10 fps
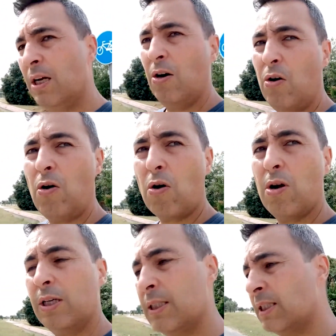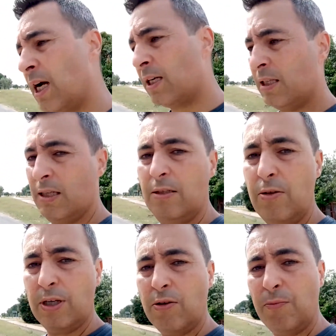or start
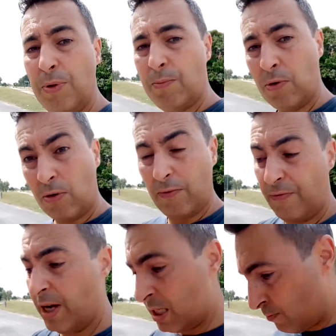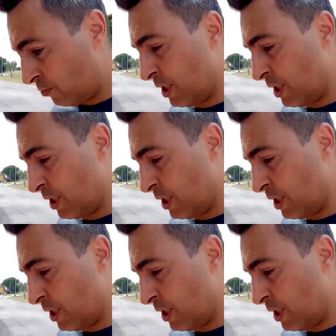knowing new people on Facebook,